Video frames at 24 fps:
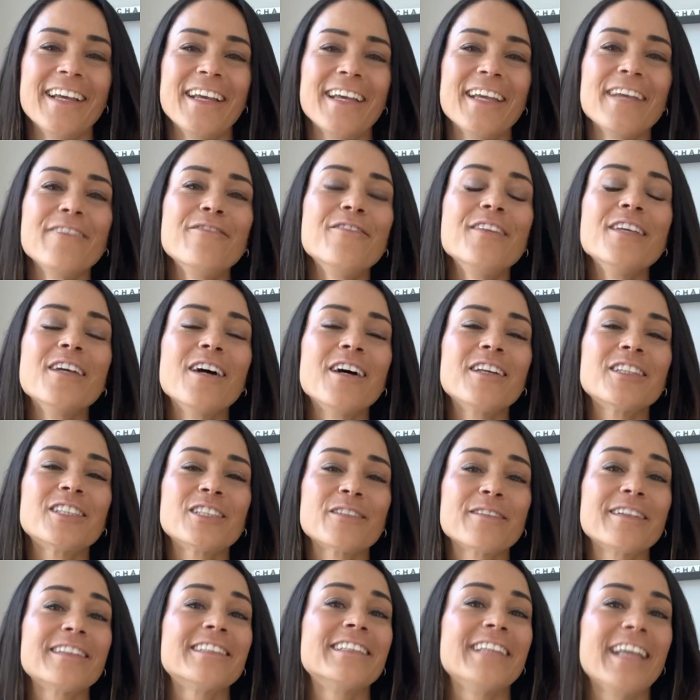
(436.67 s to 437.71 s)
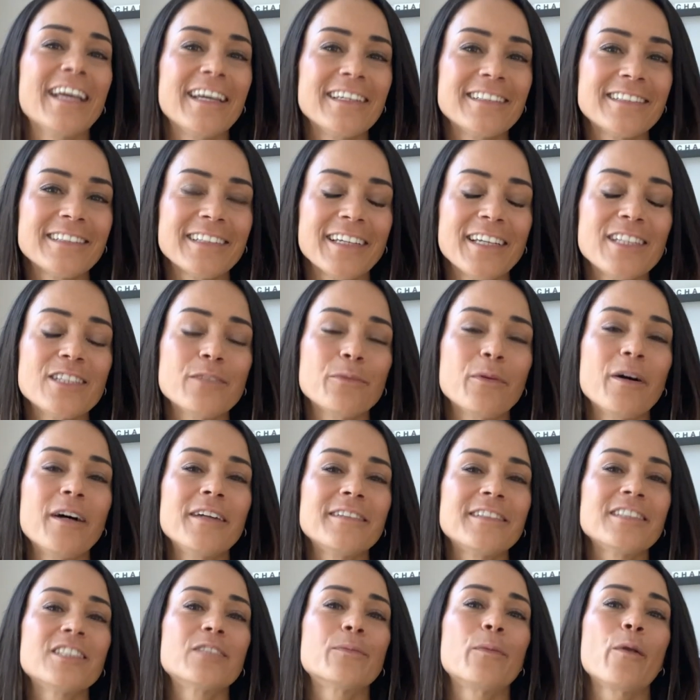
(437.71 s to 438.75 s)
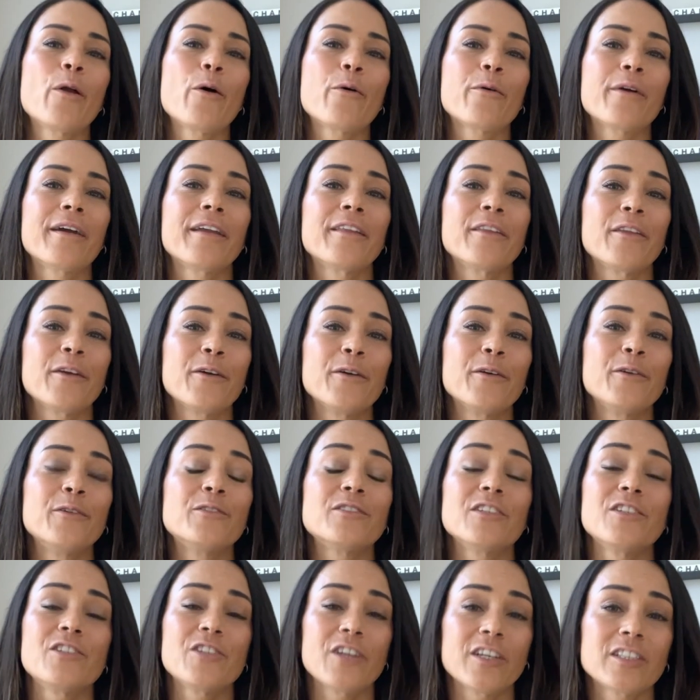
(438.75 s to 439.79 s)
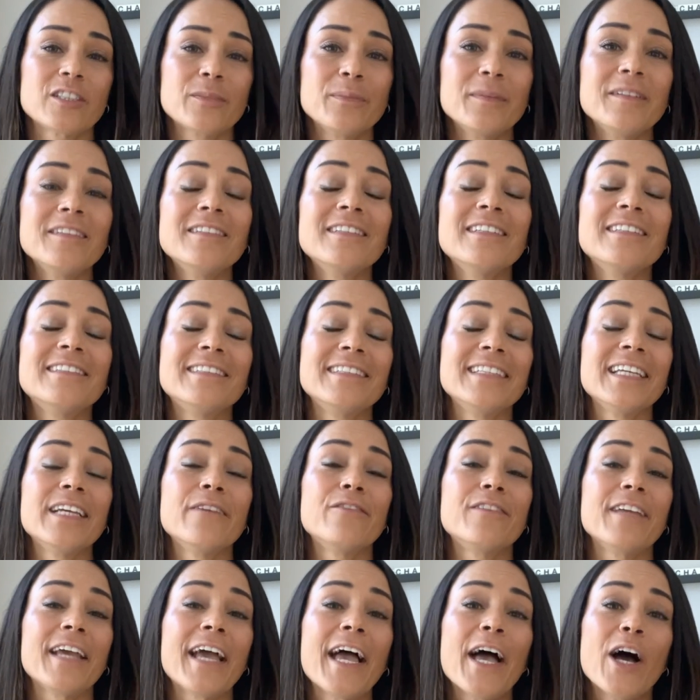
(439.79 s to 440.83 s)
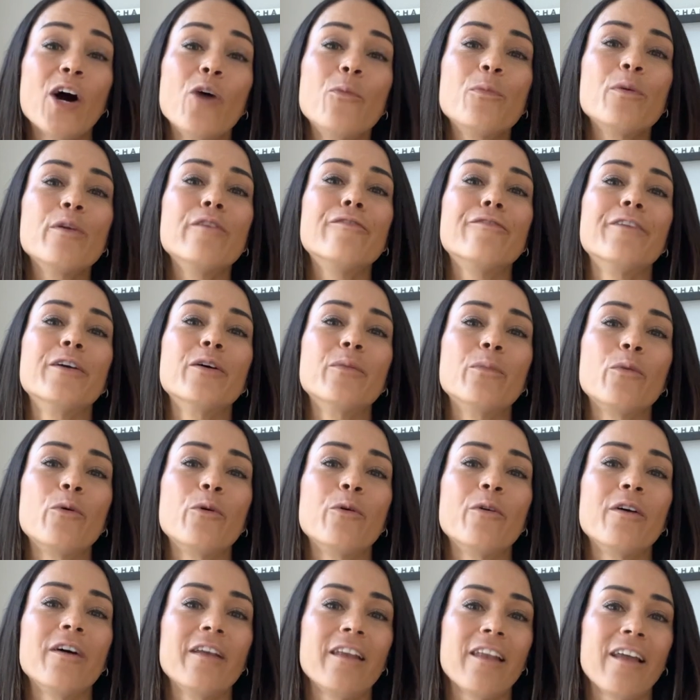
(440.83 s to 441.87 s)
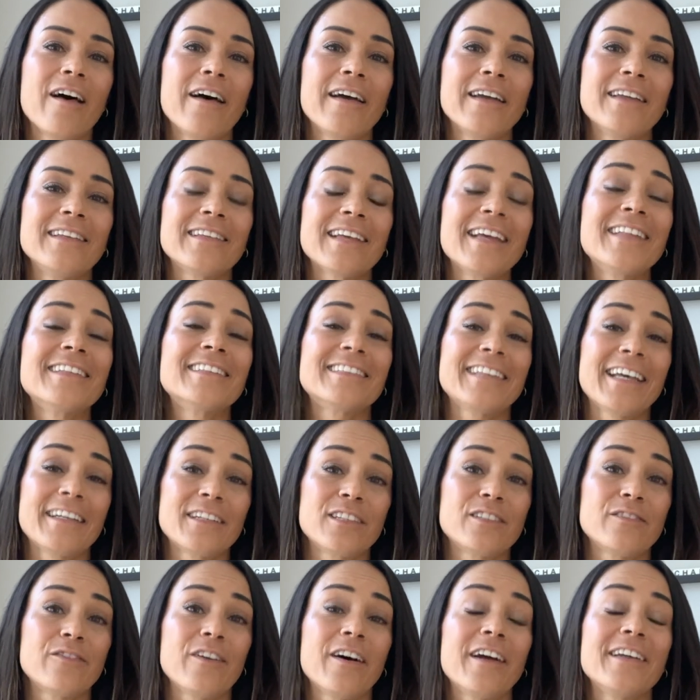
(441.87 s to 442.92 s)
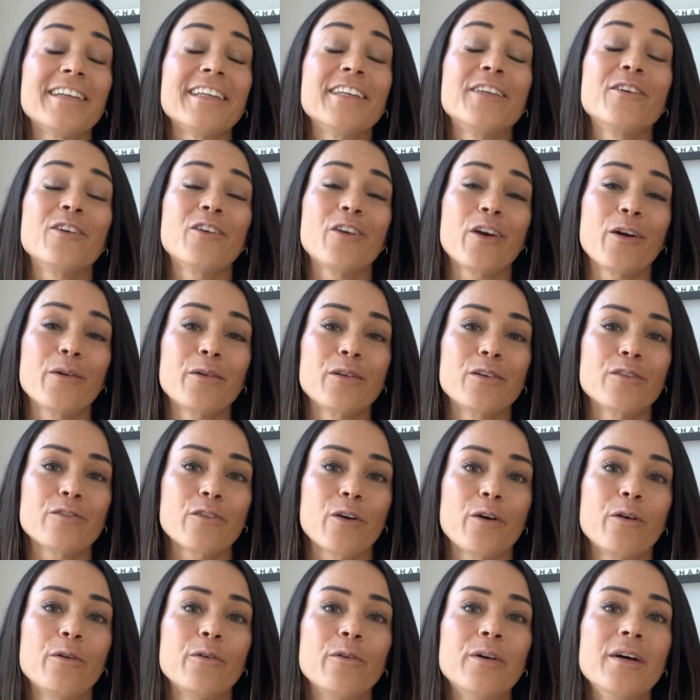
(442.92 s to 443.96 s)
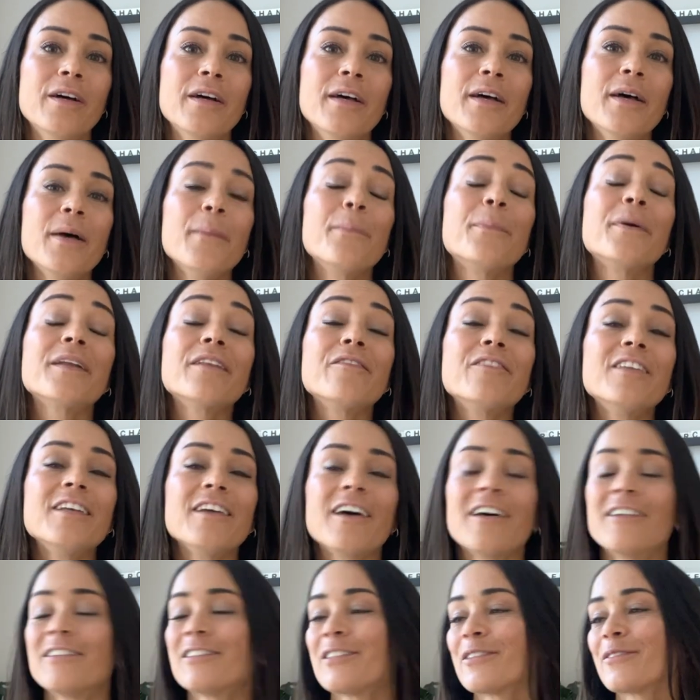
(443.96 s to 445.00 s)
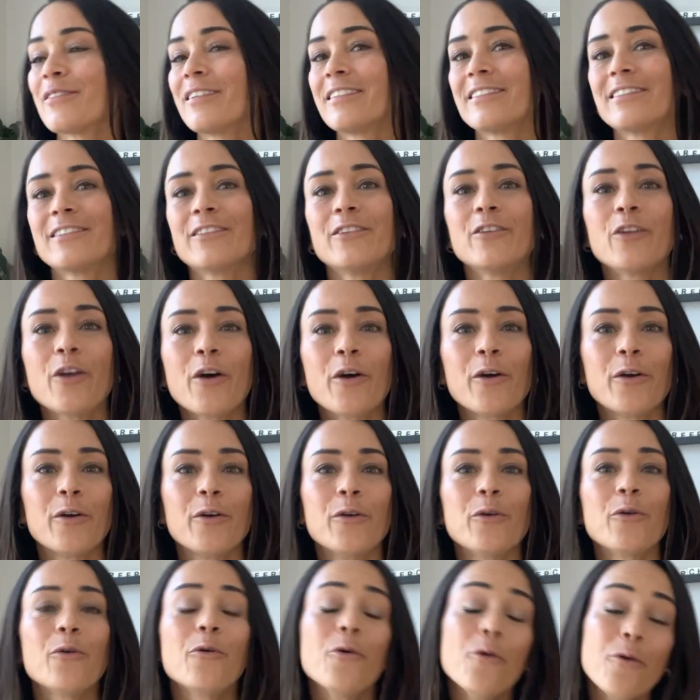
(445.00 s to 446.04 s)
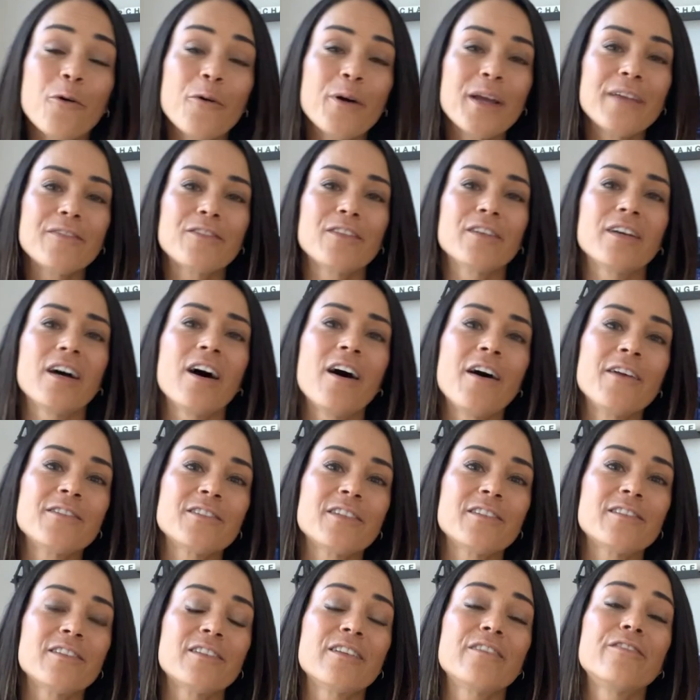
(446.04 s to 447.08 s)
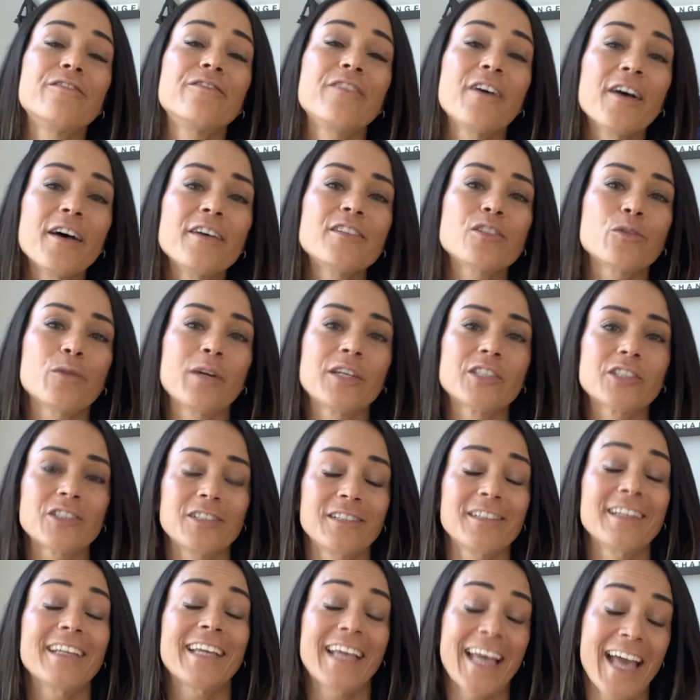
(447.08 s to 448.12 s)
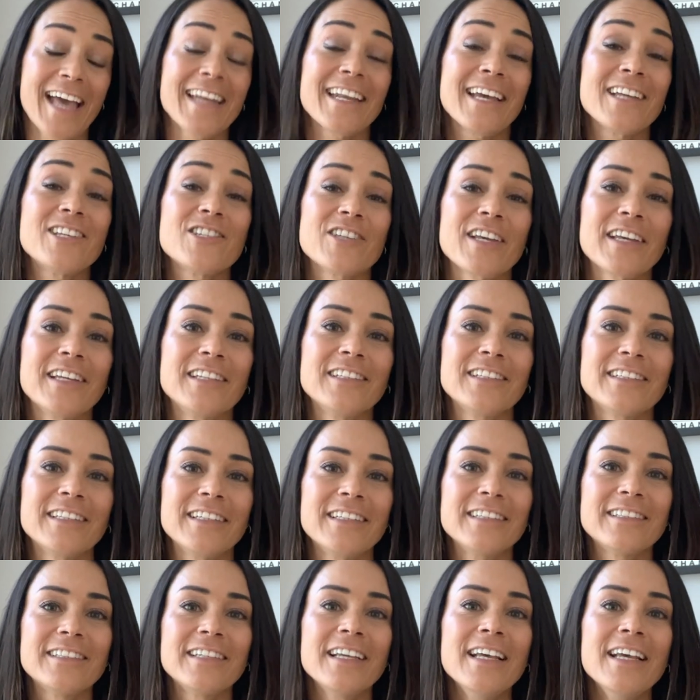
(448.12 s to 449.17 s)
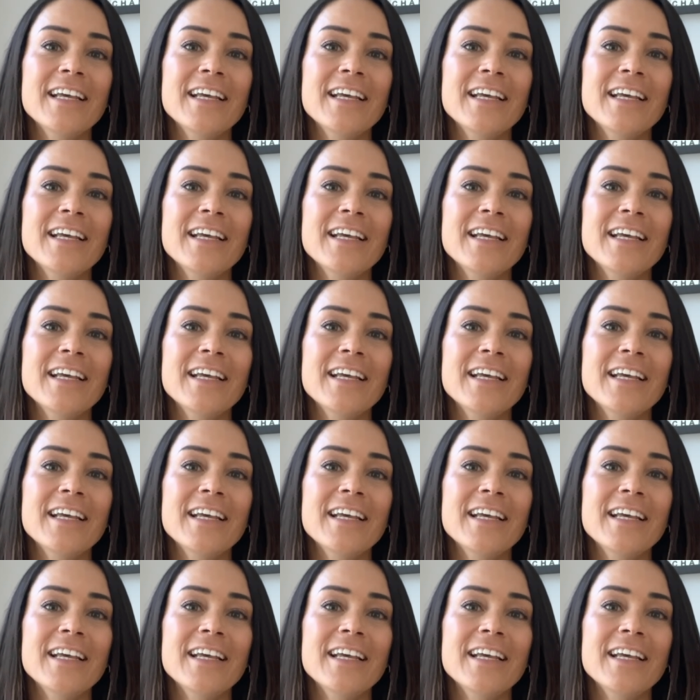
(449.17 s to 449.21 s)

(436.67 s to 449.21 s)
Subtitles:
If the answer is yes, it's worth exploring those adjustments to see if they help you feel more aligned and satisfied in your current role. But if the answer is no, or if the answer to the first question, can I change this,